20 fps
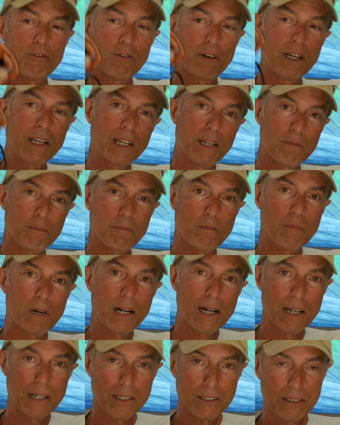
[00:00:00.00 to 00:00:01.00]
waited
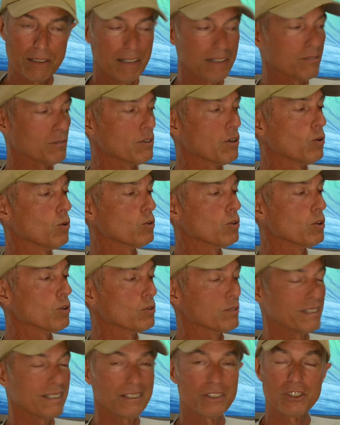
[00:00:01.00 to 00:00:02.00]
mile, it's old,
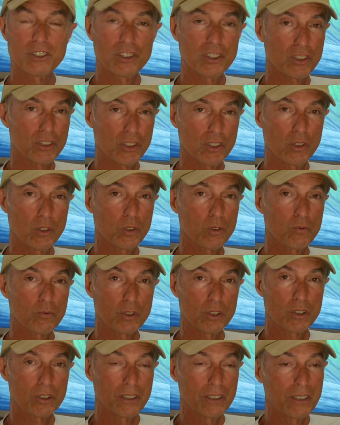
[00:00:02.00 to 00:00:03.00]
old, six years old,
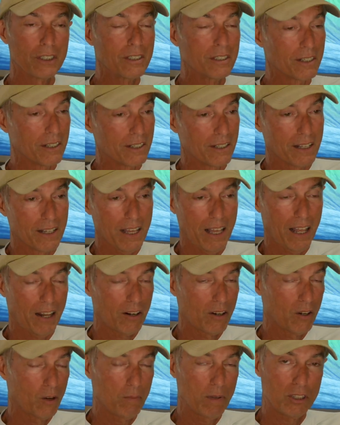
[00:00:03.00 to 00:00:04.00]
which I
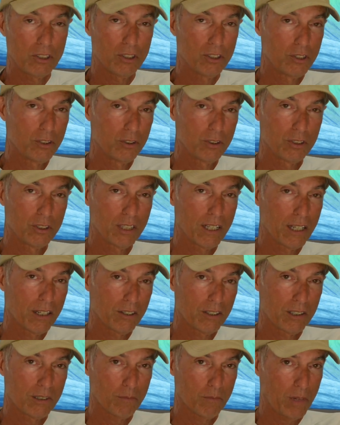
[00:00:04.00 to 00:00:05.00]
don't know, by shoe
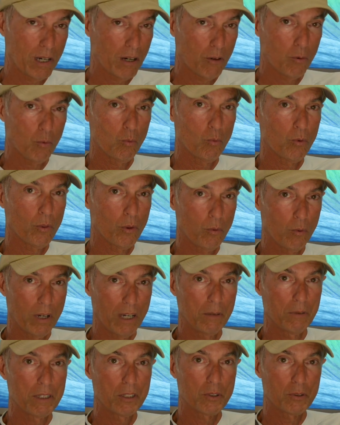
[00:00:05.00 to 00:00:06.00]
standards and by the
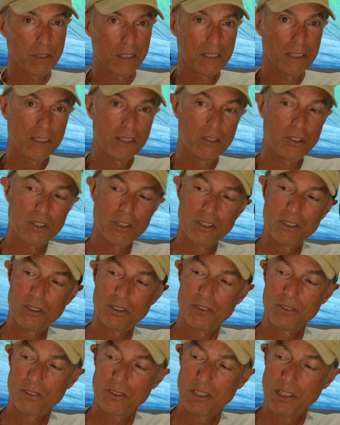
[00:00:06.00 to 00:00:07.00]
way we treat these
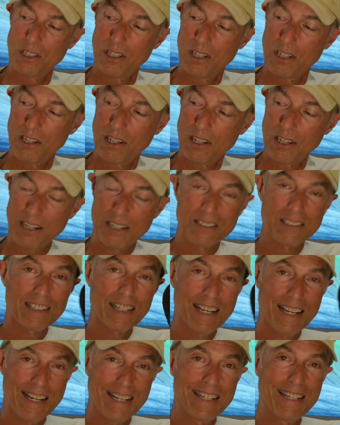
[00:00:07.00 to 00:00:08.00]
shoes, that's an
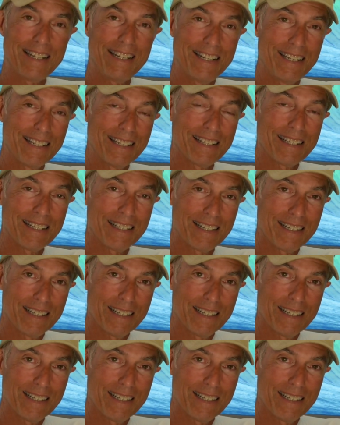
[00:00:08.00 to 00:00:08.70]
antique